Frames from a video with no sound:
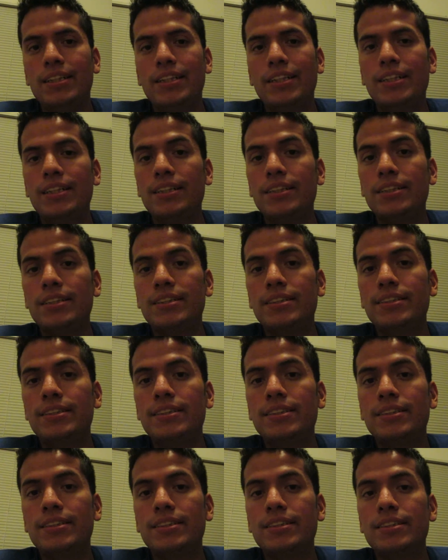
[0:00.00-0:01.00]

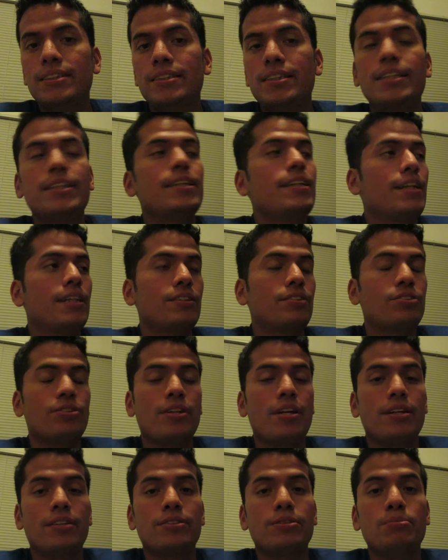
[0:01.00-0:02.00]
and they did not
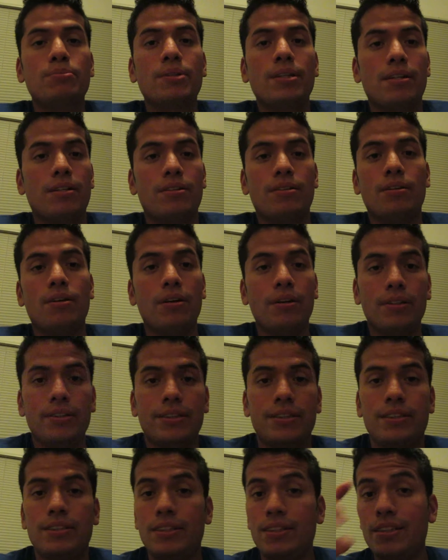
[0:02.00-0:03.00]
turn out to be
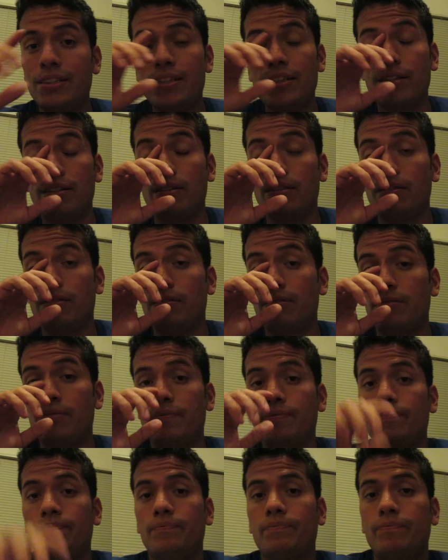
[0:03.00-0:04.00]
alcoholics. It didn't
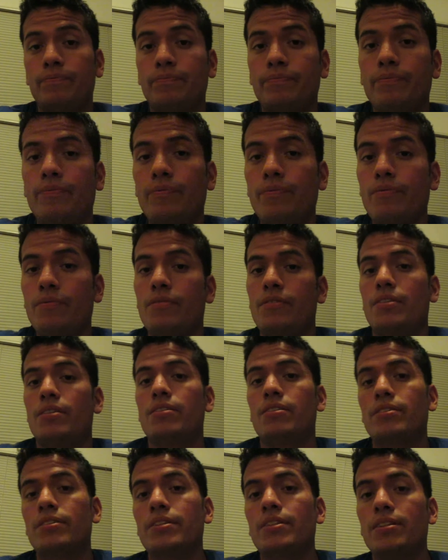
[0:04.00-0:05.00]

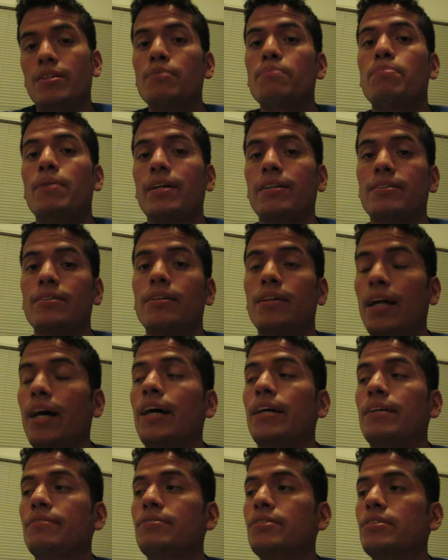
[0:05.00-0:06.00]
impact their
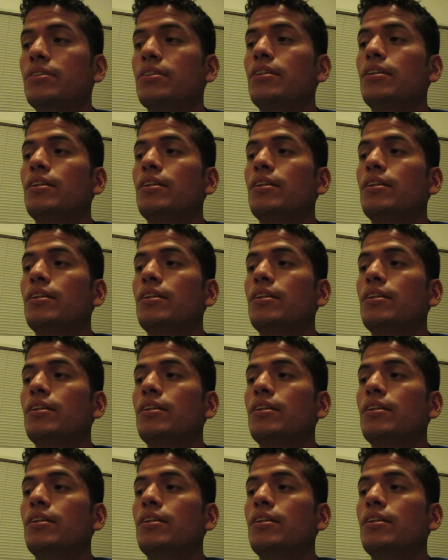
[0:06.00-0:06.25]
lives.